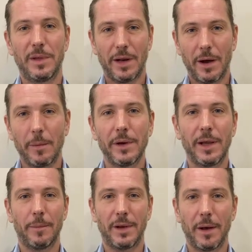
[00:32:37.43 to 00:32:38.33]
harmony,
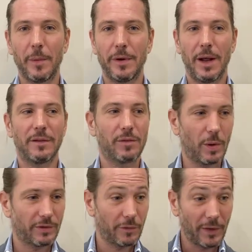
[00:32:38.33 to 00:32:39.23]
and so
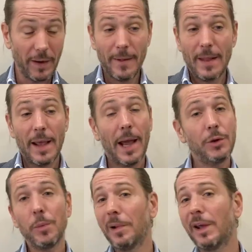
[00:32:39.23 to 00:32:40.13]
on so far. And
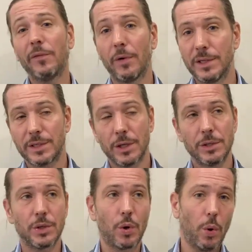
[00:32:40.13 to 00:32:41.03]
you play, for instance,
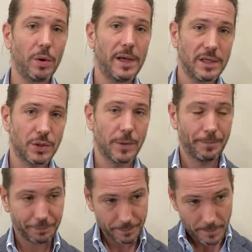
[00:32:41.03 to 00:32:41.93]
the goal is
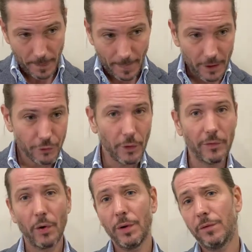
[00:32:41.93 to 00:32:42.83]
to
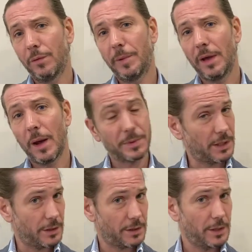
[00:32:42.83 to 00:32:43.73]
avoid to be
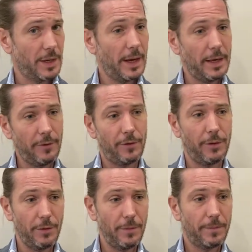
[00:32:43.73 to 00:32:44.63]
upset. And if
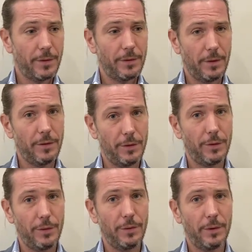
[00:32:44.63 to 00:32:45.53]
you
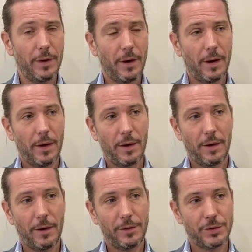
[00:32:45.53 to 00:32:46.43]

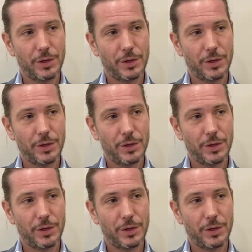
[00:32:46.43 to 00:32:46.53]
say